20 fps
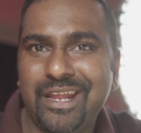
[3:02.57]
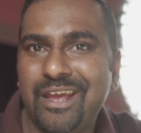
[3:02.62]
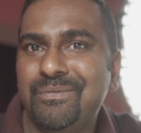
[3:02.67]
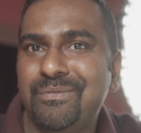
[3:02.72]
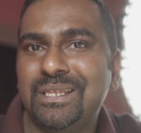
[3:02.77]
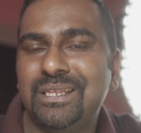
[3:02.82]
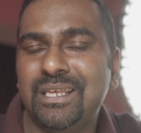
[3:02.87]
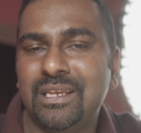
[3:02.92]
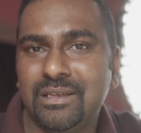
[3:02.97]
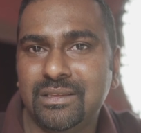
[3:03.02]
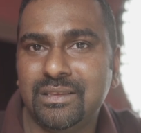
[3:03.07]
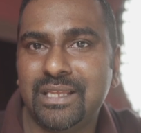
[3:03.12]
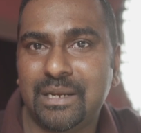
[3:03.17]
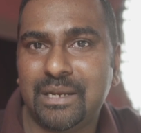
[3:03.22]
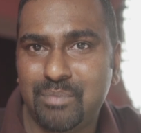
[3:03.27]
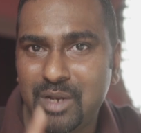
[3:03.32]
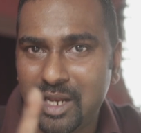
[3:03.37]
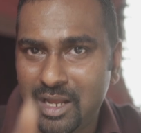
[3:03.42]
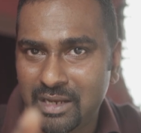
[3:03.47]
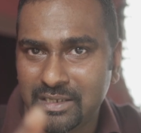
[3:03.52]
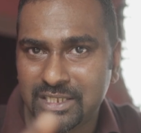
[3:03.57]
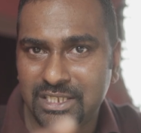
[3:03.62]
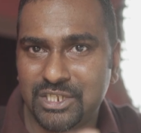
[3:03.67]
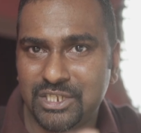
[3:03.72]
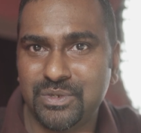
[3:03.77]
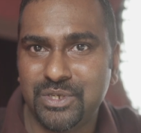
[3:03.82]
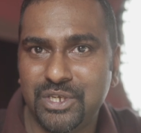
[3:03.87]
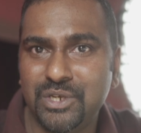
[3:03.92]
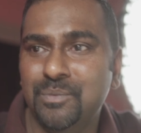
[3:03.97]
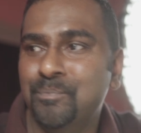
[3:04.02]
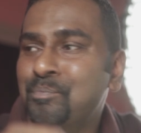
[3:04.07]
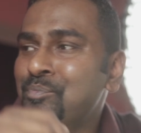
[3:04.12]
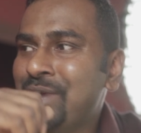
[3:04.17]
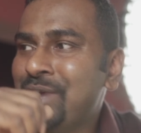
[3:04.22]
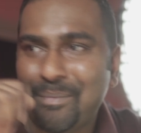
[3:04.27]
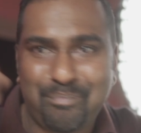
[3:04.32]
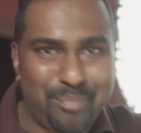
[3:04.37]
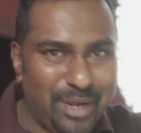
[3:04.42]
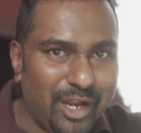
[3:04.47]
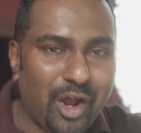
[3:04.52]
everything that belongs to you.
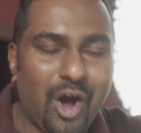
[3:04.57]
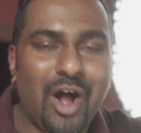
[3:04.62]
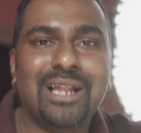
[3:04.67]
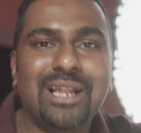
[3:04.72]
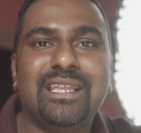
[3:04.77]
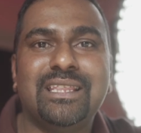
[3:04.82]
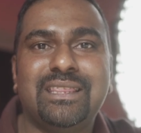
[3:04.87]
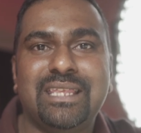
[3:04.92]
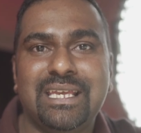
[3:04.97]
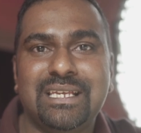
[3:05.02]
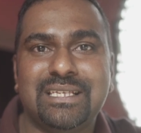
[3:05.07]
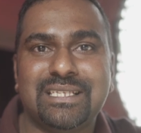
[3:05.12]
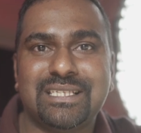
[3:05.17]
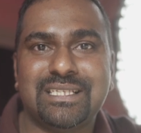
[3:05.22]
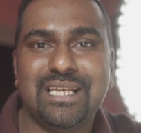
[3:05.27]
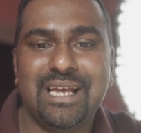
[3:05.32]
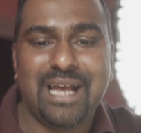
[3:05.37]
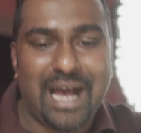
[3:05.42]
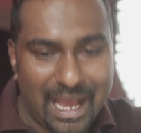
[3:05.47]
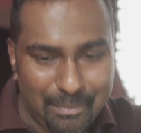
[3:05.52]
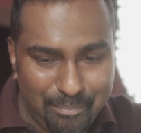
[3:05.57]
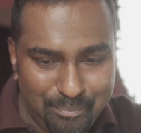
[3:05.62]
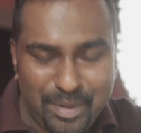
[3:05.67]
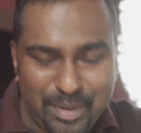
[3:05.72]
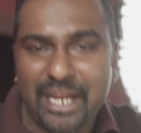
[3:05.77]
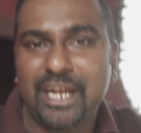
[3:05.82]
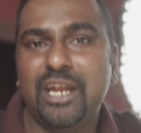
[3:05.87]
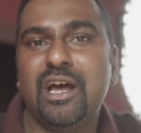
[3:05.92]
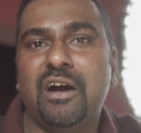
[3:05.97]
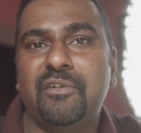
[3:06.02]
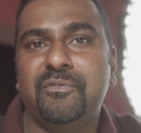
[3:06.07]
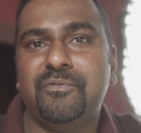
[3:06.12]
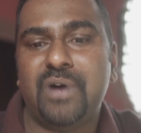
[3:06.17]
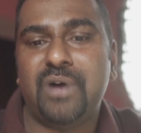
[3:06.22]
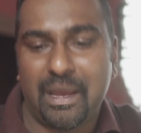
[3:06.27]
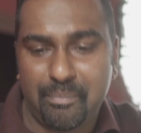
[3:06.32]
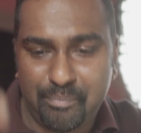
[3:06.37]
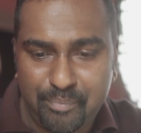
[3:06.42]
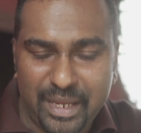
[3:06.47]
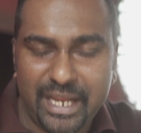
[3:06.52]
I paid all the things. I paid off.
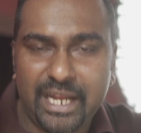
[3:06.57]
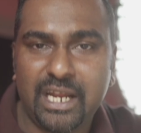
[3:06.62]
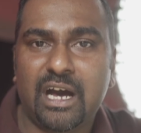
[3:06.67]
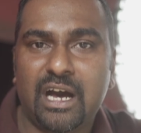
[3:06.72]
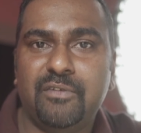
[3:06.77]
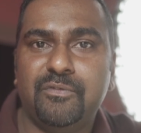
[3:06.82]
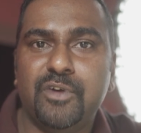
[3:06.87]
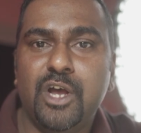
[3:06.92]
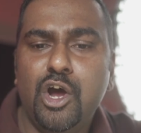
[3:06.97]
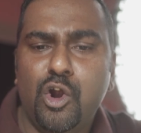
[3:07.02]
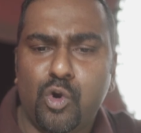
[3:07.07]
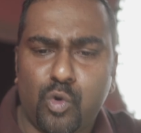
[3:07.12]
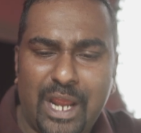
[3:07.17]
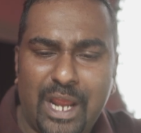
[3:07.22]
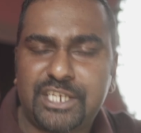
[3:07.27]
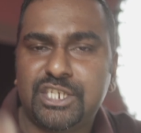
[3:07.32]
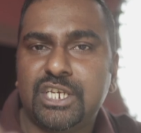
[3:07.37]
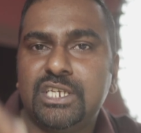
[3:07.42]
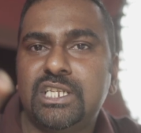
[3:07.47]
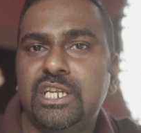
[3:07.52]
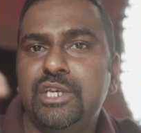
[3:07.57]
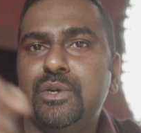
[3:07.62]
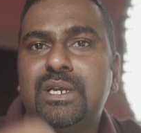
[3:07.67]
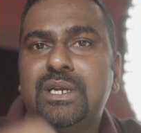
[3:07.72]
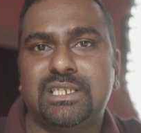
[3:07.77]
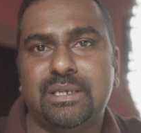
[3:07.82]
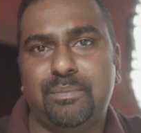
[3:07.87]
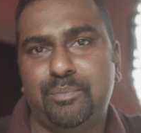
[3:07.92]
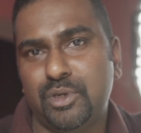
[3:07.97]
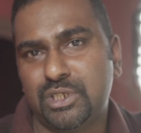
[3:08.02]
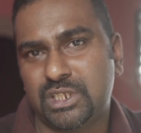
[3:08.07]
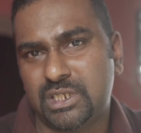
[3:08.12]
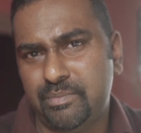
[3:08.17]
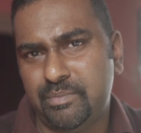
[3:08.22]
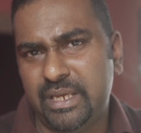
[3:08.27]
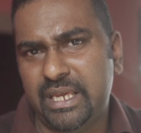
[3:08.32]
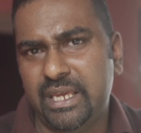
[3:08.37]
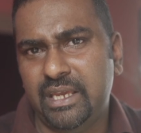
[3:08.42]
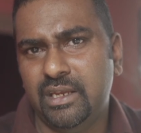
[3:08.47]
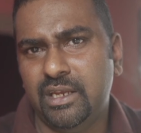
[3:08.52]
I paid off. Righteously, you are supposed to
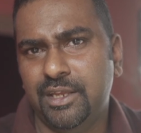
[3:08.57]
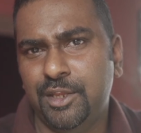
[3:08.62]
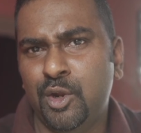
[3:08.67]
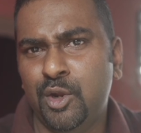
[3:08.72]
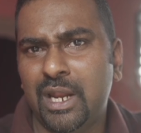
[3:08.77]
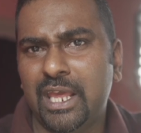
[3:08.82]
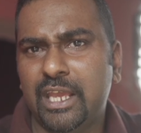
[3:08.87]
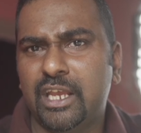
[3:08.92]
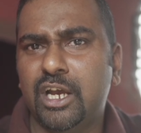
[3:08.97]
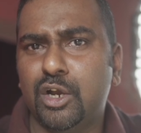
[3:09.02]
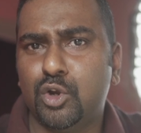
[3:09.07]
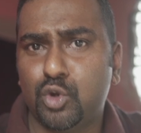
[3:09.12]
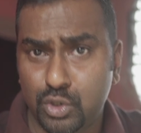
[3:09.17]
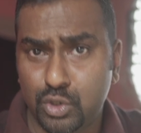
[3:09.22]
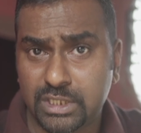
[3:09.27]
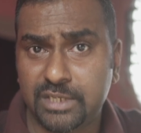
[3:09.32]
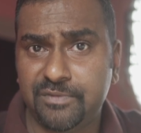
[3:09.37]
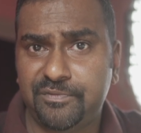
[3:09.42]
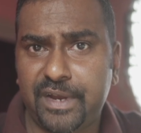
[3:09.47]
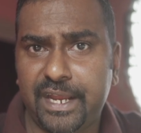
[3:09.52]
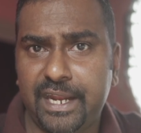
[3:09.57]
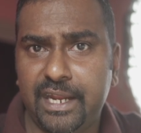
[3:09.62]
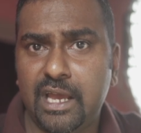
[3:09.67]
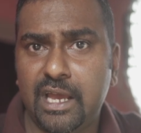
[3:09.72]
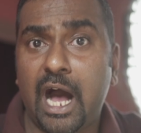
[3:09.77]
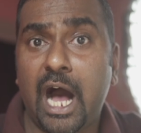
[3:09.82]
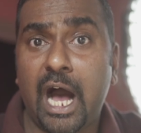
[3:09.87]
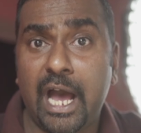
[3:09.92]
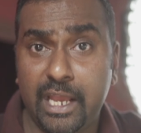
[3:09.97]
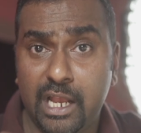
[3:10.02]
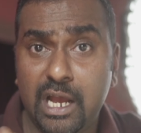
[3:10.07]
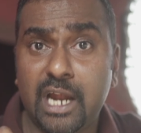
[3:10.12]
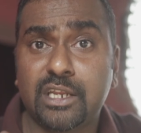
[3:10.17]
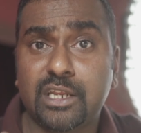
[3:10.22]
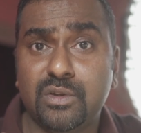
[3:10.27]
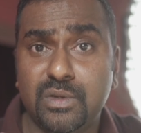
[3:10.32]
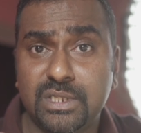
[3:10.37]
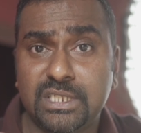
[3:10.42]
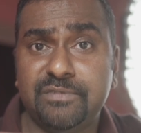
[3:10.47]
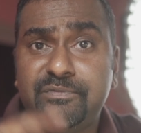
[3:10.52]
be, you know, like uh, crucified. I got
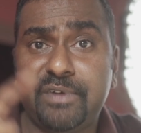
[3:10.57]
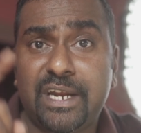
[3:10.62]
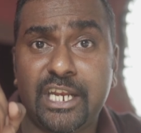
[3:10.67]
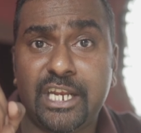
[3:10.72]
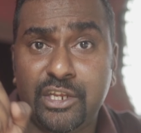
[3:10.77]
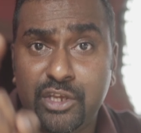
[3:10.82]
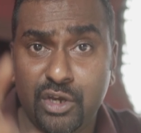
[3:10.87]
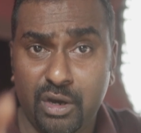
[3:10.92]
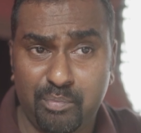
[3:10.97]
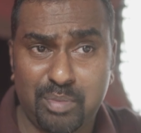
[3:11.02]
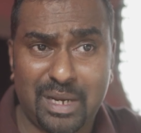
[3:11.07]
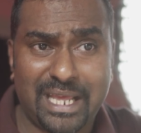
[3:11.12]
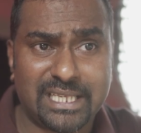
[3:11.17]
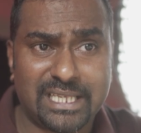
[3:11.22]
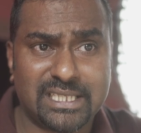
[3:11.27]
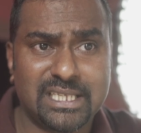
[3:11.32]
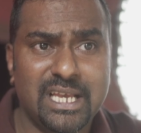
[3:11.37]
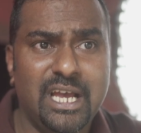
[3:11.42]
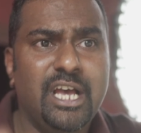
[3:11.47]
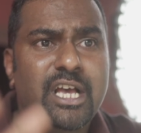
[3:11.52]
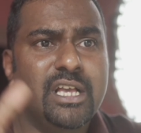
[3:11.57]
crucified in your place.